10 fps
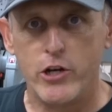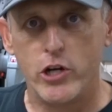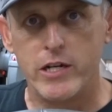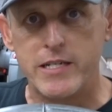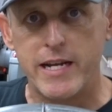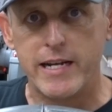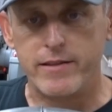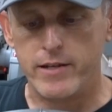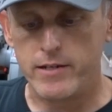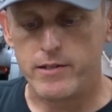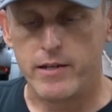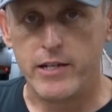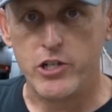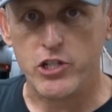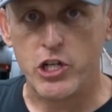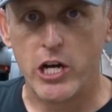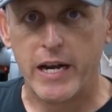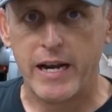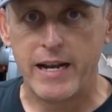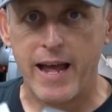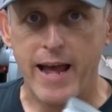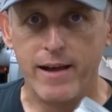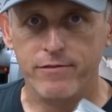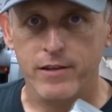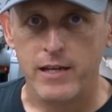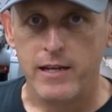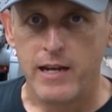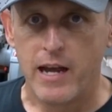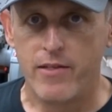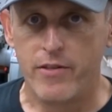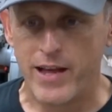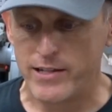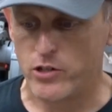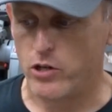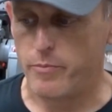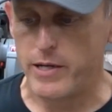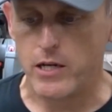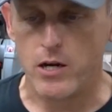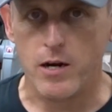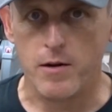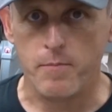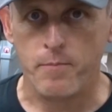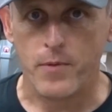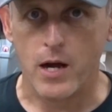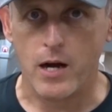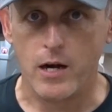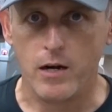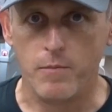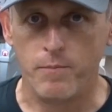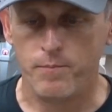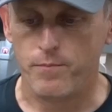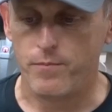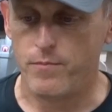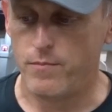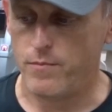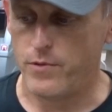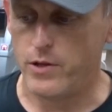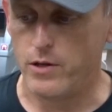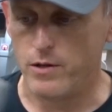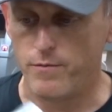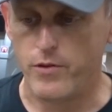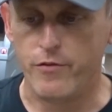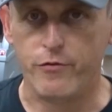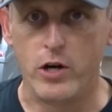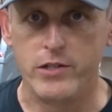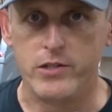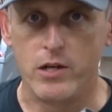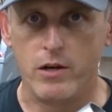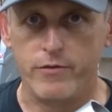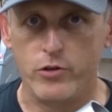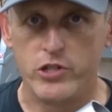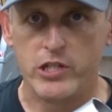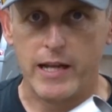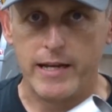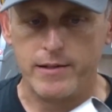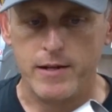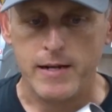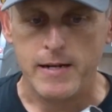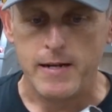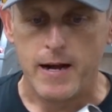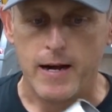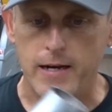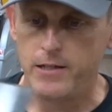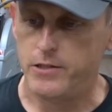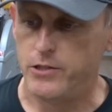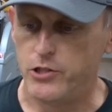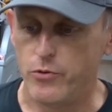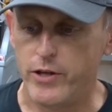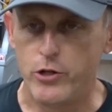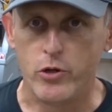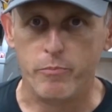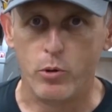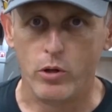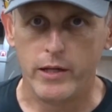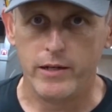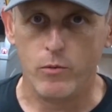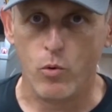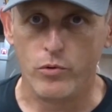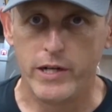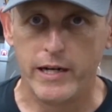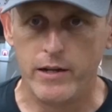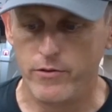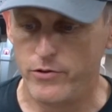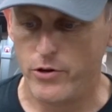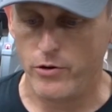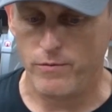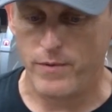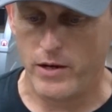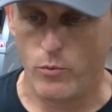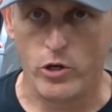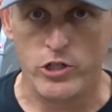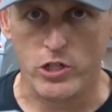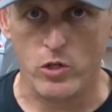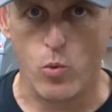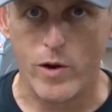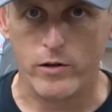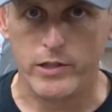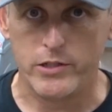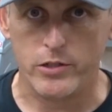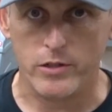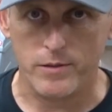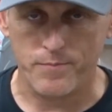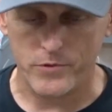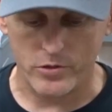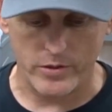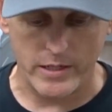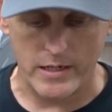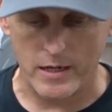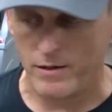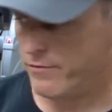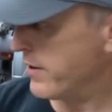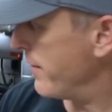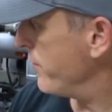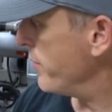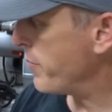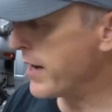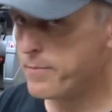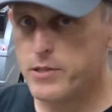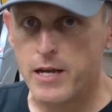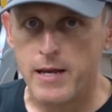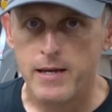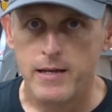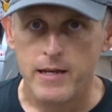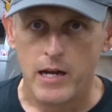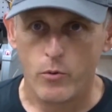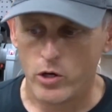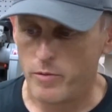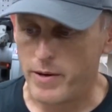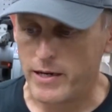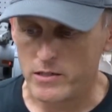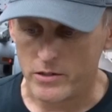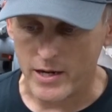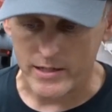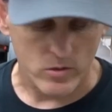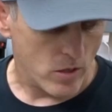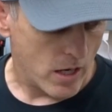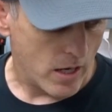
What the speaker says: you're going to take this and just cut it in half. And then that's going to become the fronts of your sled, so that you can pull it and it won't dig into the dirt. And we're just going to weld it to the 5-foot pipes, and we're going to make us a nice